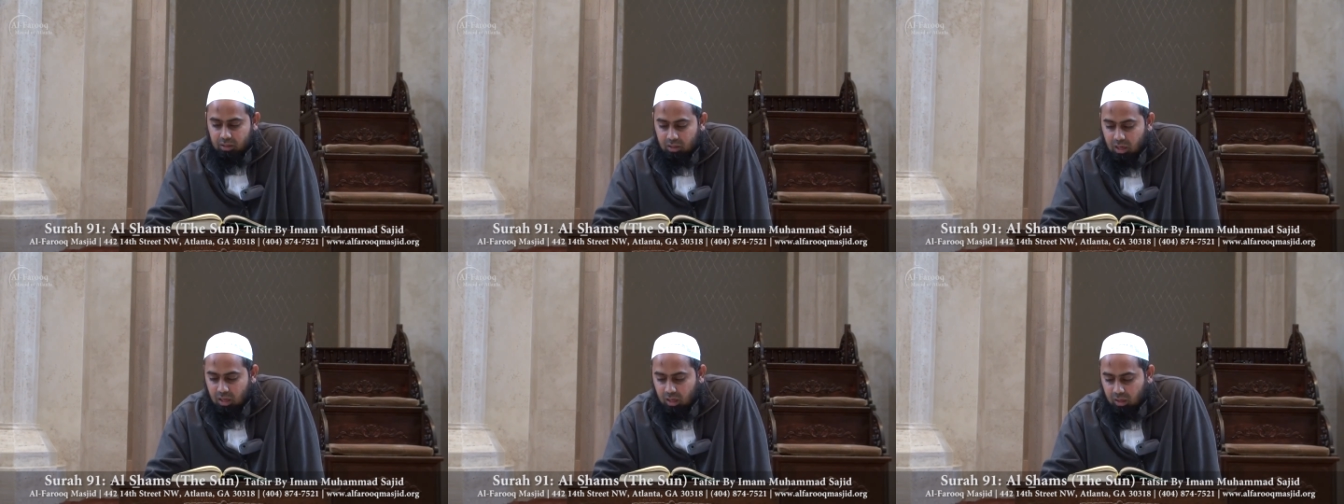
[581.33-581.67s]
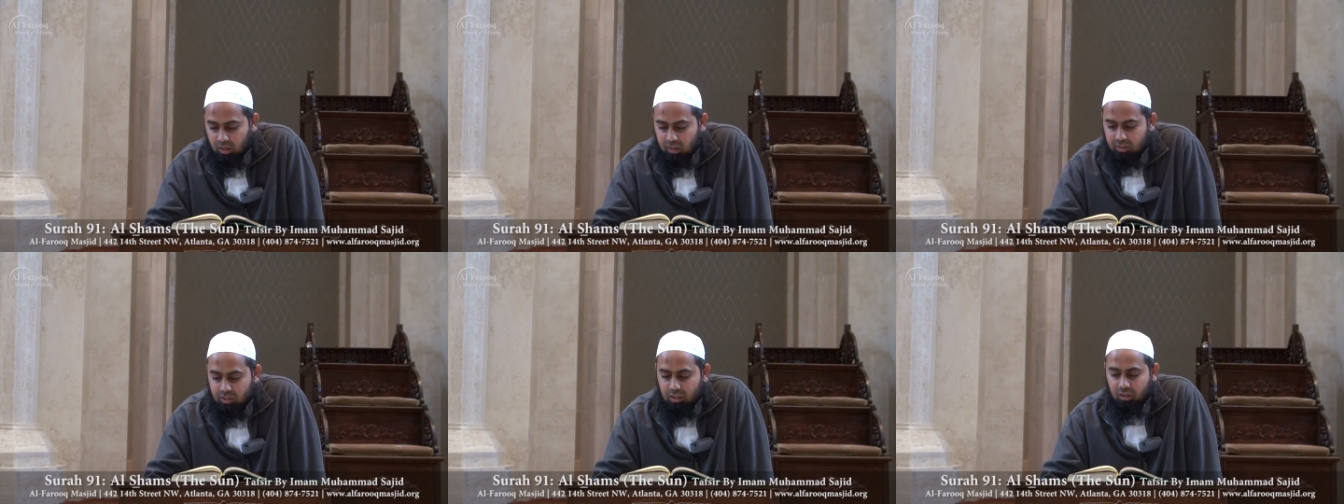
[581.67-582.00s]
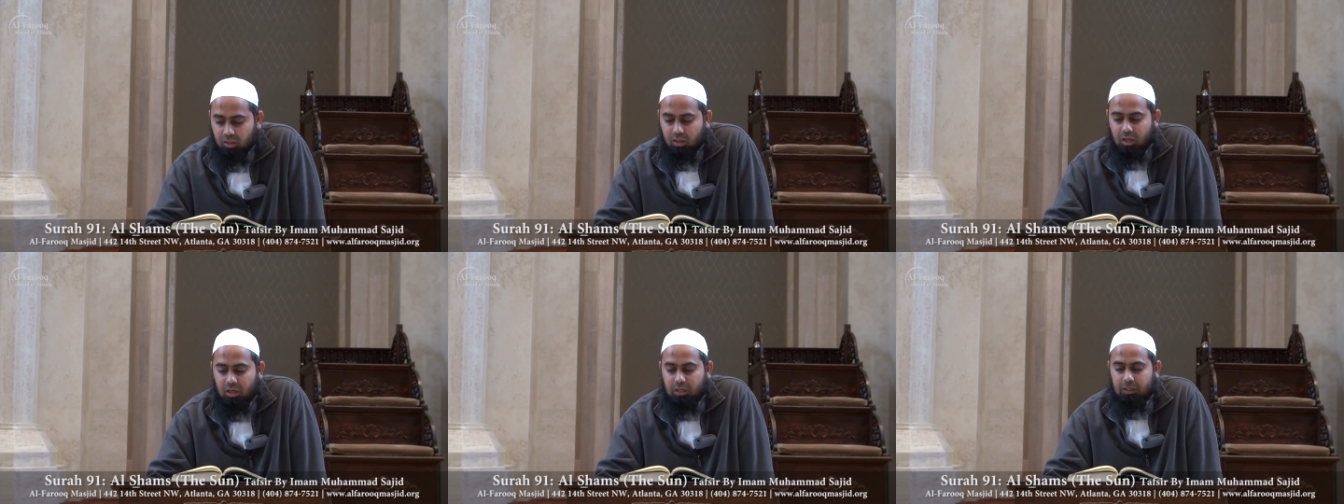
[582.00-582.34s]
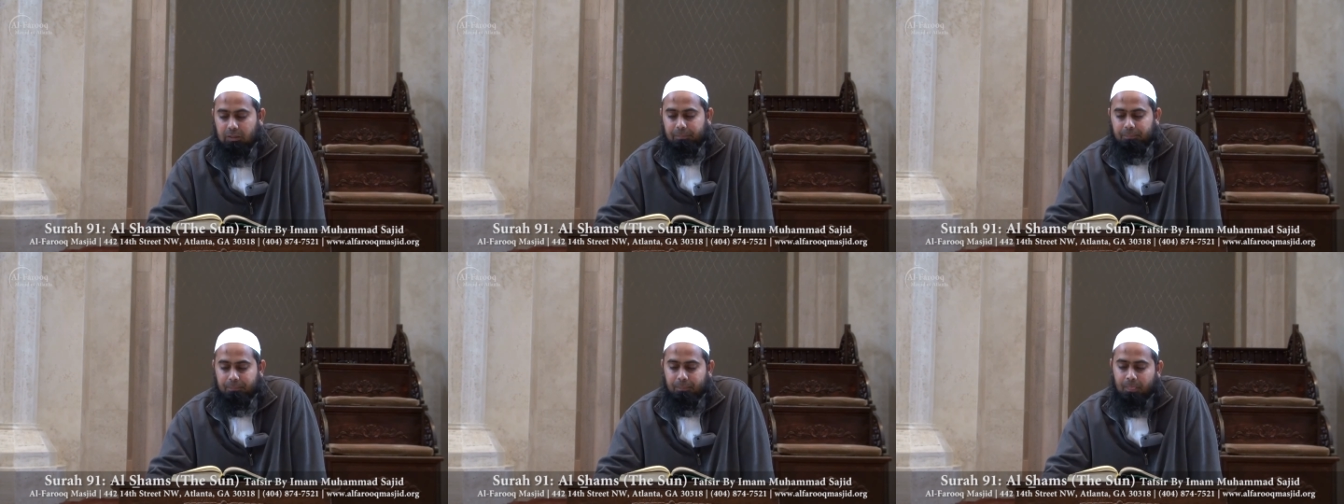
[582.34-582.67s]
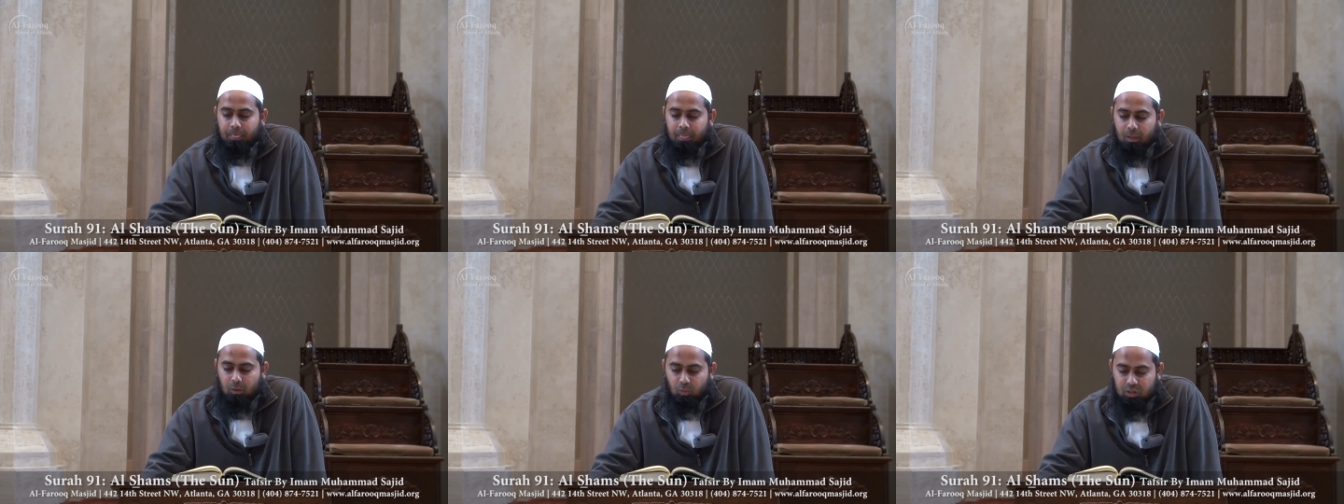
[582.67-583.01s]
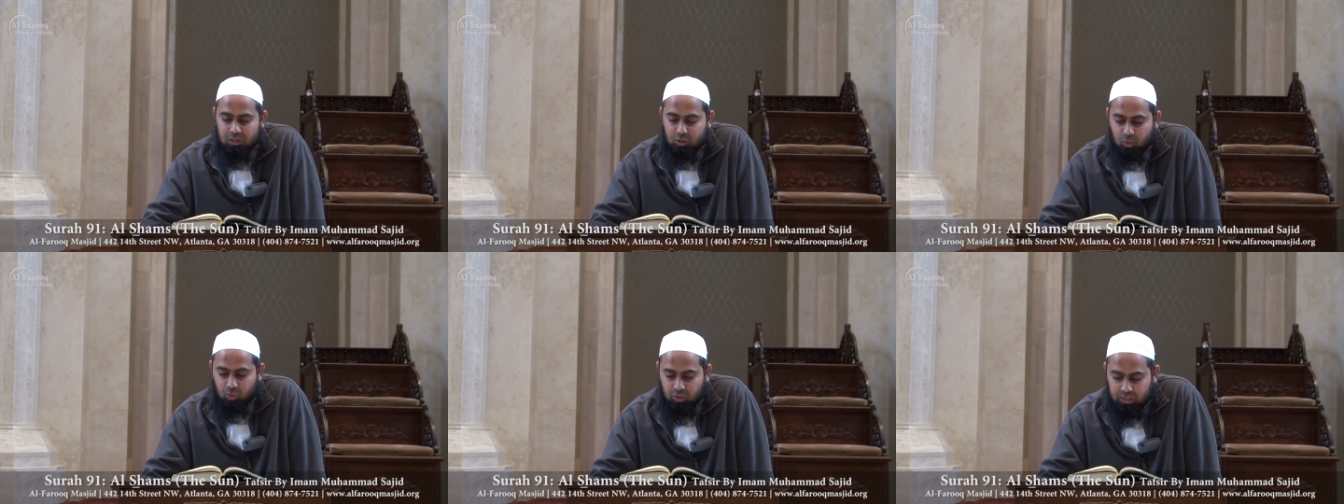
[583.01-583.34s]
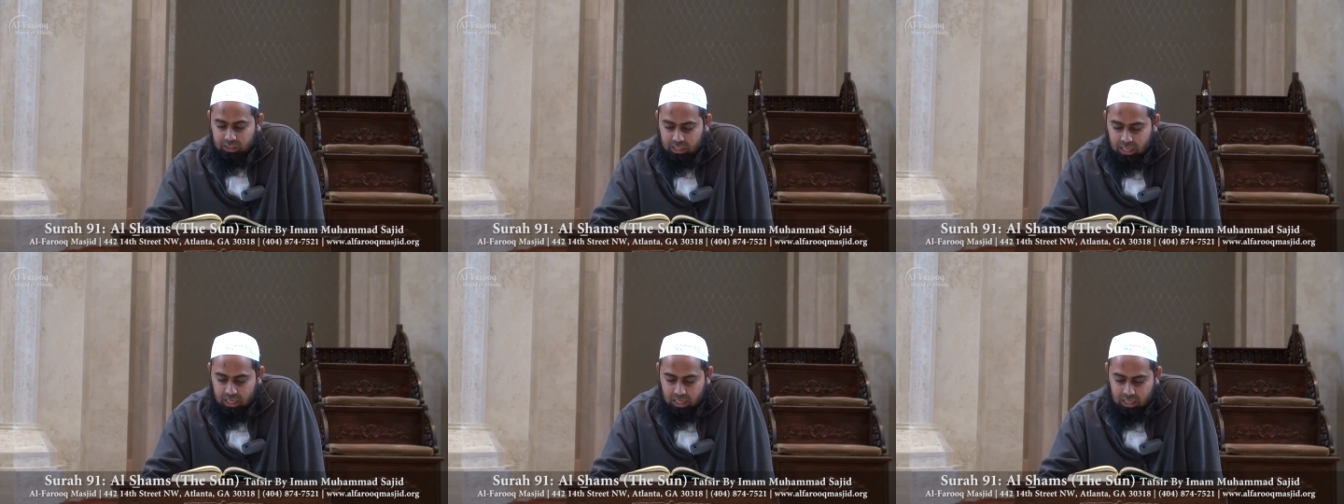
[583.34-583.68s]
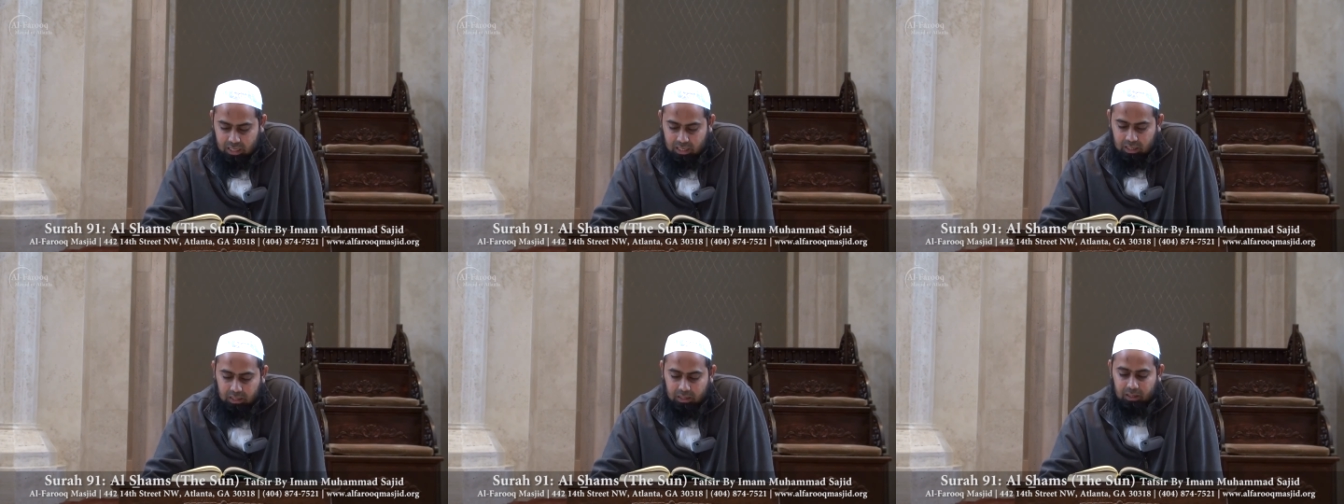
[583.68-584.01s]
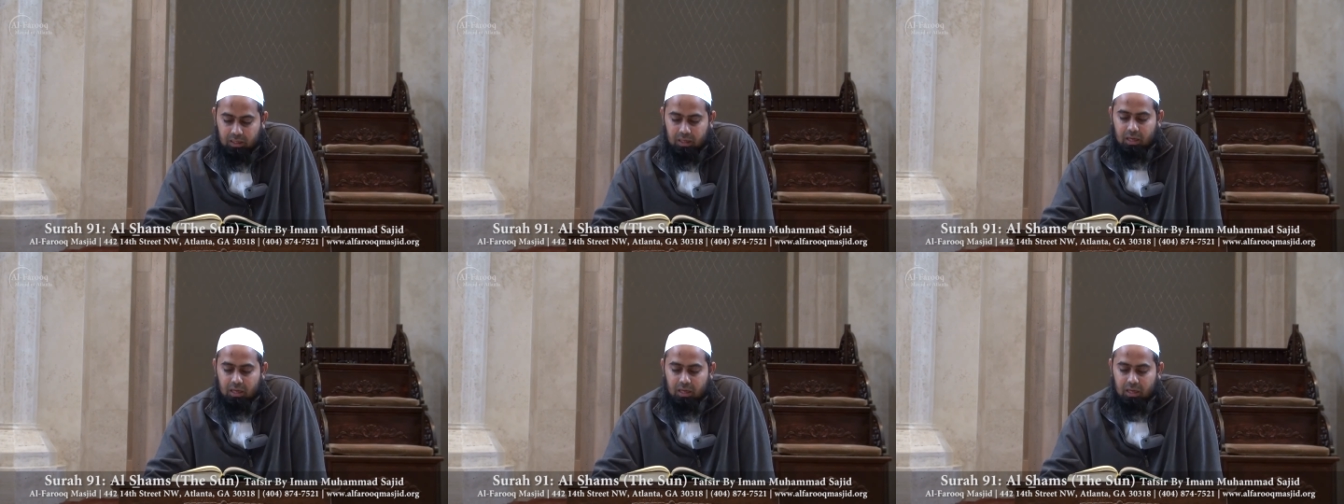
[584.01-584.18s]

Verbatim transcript: Naqatallahi wasuqiyaha.